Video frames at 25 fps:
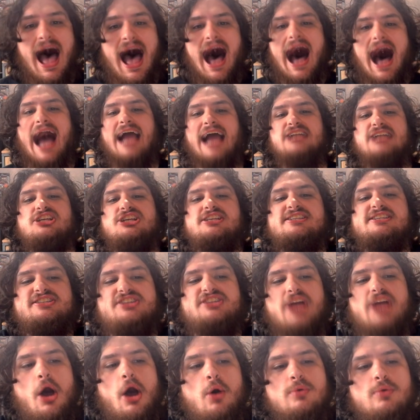I just
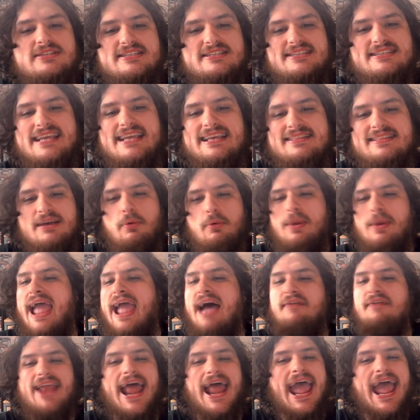don't see that we
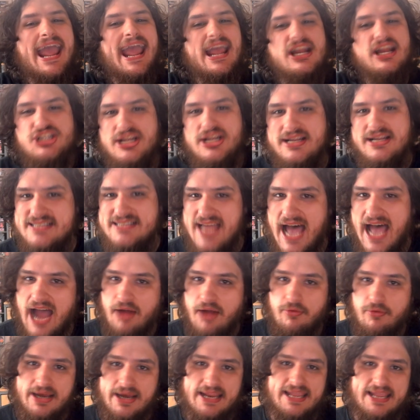have an aging
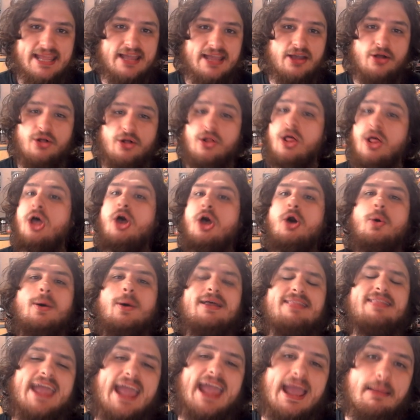Tyreek Hill with
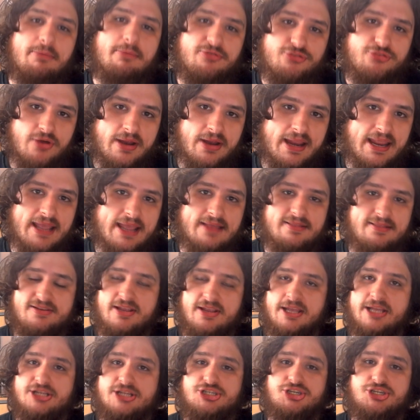hamstring
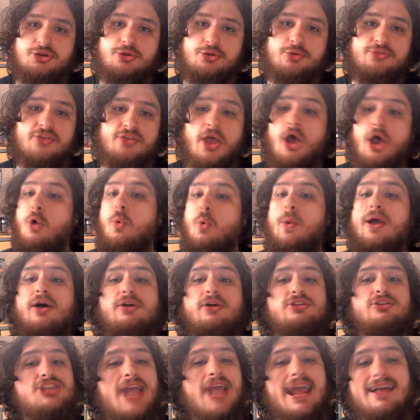issues. Will
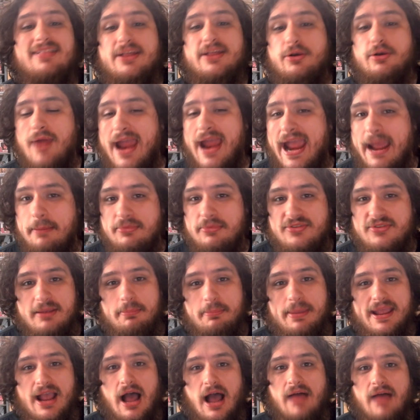Jalen Ramsey
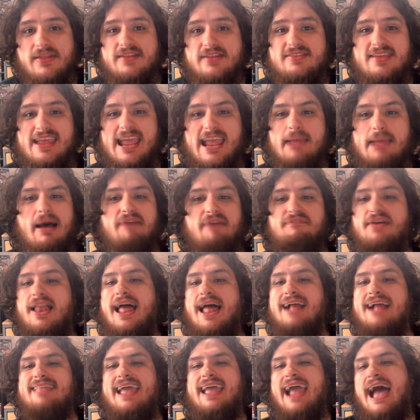be on the team? I feel
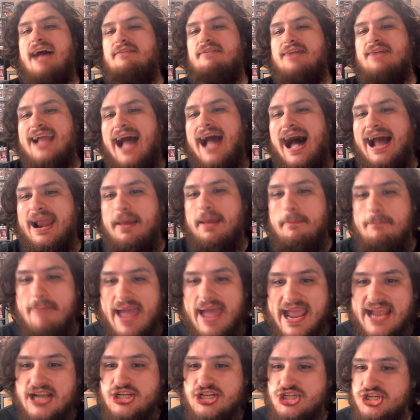like they have a kind of
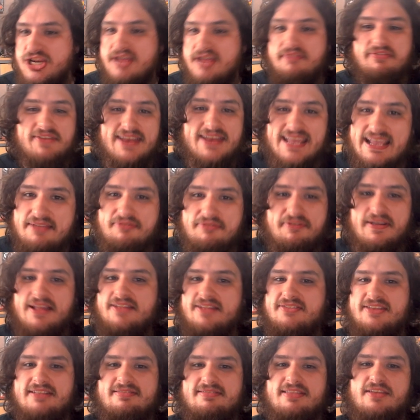makeshift
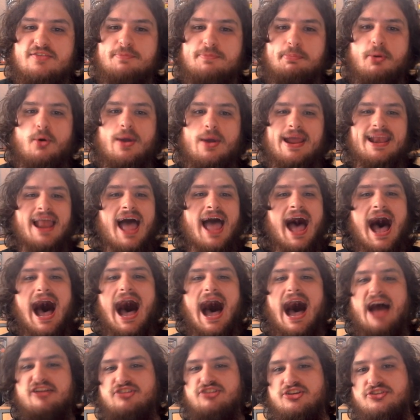defense at this point.
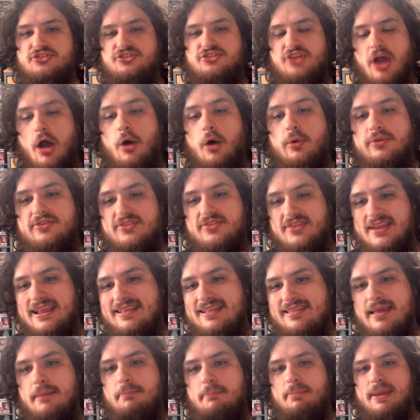I just don't see
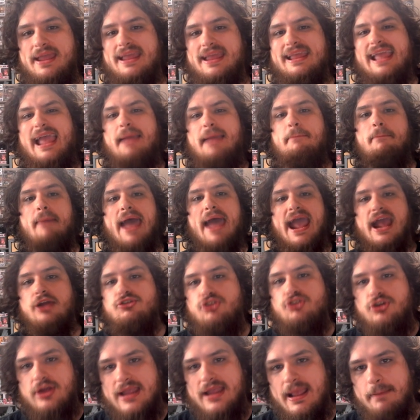them being a
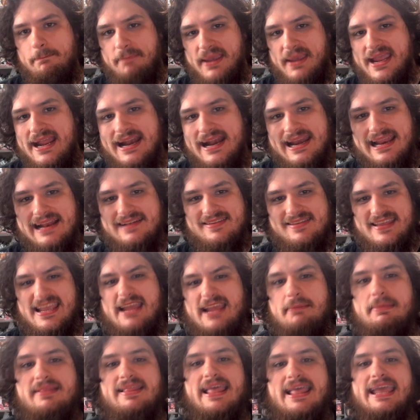major competing
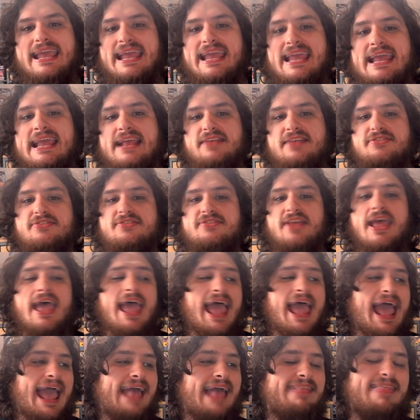team in the East.
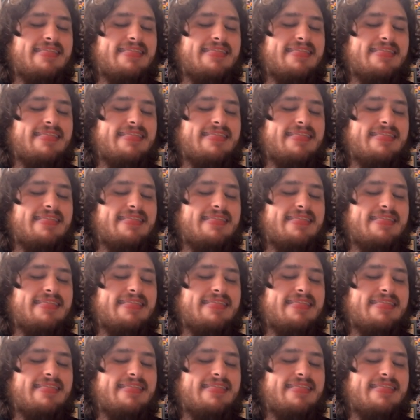And